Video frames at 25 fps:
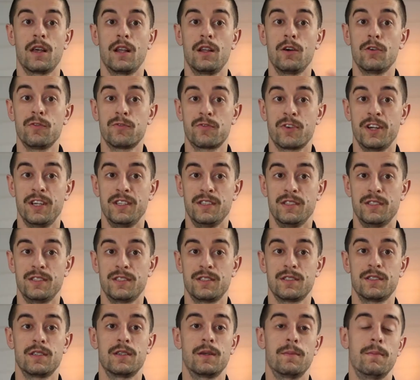Hello
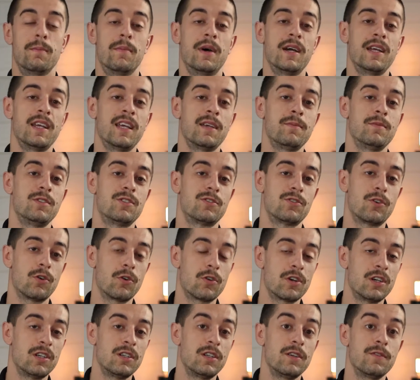friends, my name is
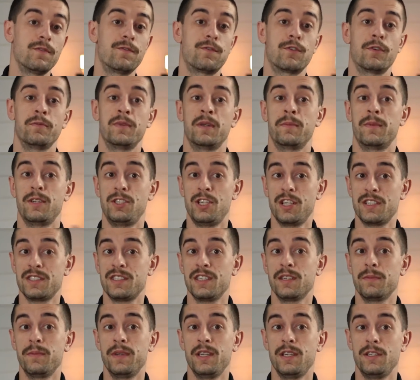Goran from the
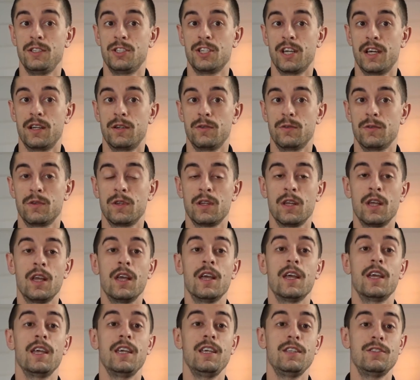Majestic Bean Channel.
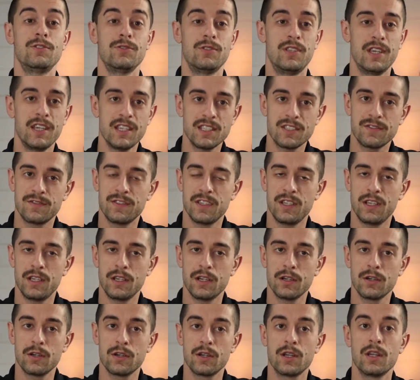In today's
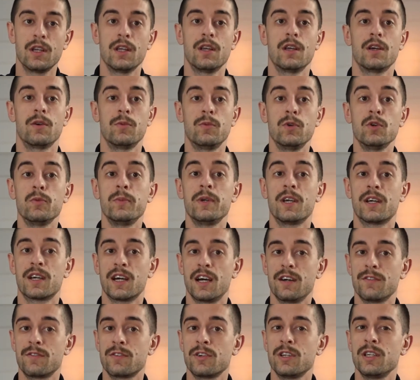video, we'll be
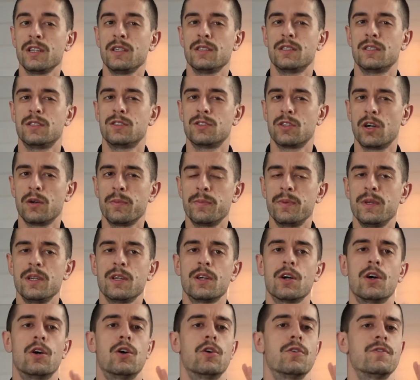covering the
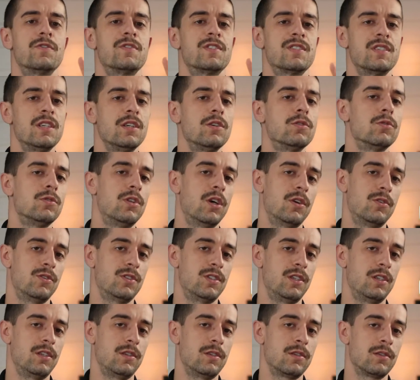topic of single
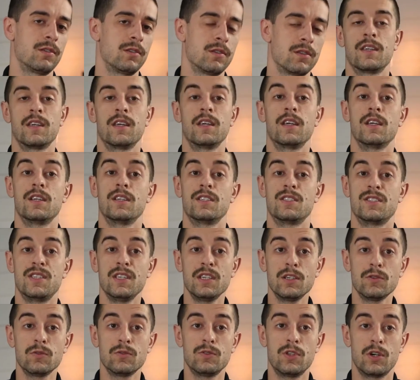dosing.
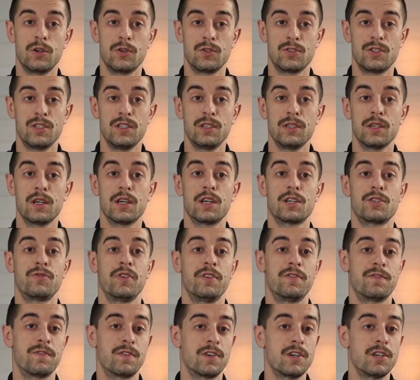Single dosing
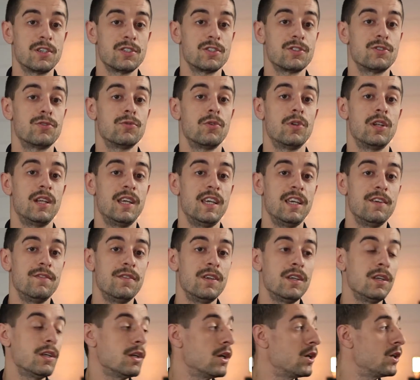refers to
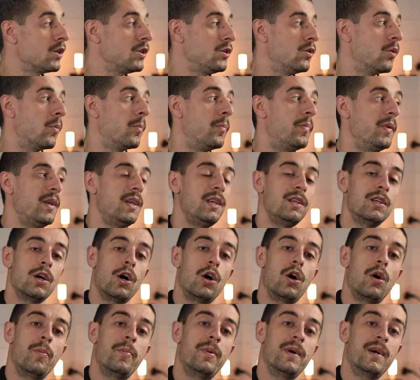leaving your bean
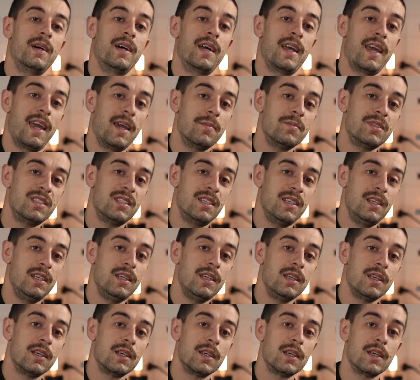hopper
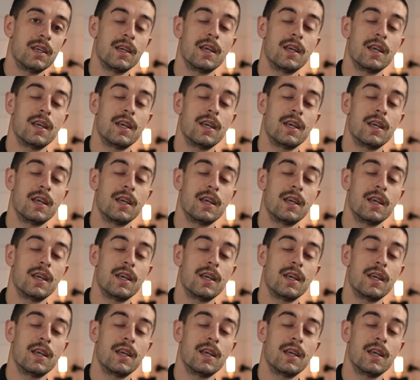empty